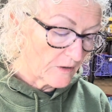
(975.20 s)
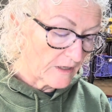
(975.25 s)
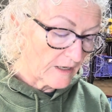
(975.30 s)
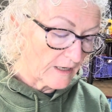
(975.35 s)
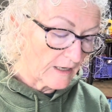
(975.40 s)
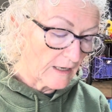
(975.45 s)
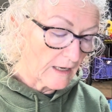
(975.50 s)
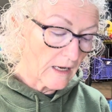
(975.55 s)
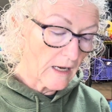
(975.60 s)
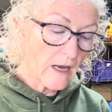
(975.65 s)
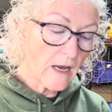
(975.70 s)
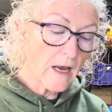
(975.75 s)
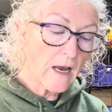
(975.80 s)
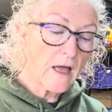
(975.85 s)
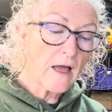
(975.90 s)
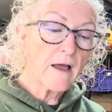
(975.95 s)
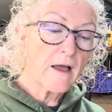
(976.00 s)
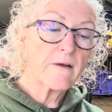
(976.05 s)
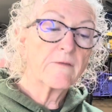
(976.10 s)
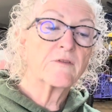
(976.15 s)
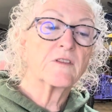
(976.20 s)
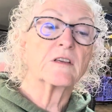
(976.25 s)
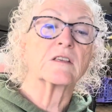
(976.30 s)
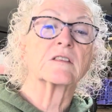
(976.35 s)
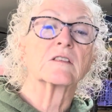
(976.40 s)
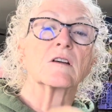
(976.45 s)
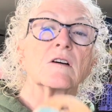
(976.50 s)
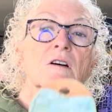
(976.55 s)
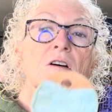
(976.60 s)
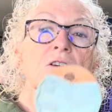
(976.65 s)
I love
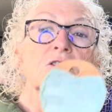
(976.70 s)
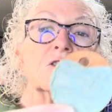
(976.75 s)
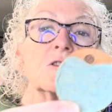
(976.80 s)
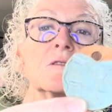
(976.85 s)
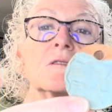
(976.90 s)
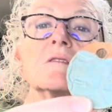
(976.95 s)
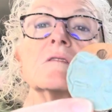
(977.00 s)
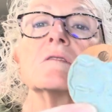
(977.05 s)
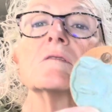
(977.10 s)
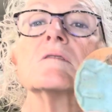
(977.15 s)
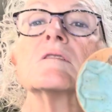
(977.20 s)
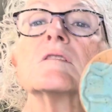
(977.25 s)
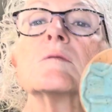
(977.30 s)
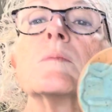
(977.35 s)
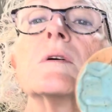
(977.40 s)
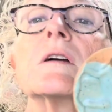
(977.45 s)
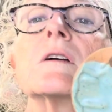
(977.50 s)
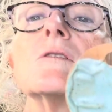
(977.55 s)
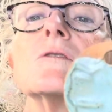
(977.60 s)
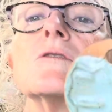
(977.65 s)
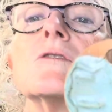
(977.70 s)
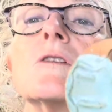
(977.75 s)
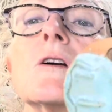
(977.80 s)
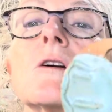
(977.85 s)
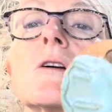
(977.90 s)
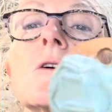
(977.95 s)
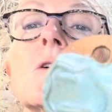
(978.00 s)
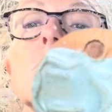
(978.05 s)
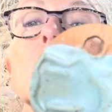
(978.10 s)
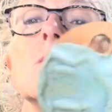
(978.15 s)
this on speckled
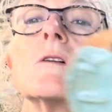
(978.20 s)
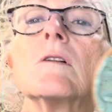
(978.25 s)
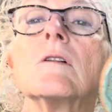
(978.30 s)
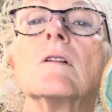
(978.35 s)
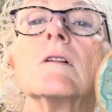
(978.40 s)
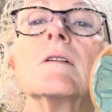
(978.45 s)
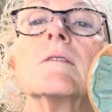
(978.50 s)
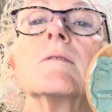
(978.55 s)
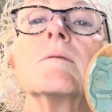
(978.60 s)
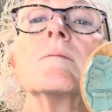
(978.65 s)
turtle.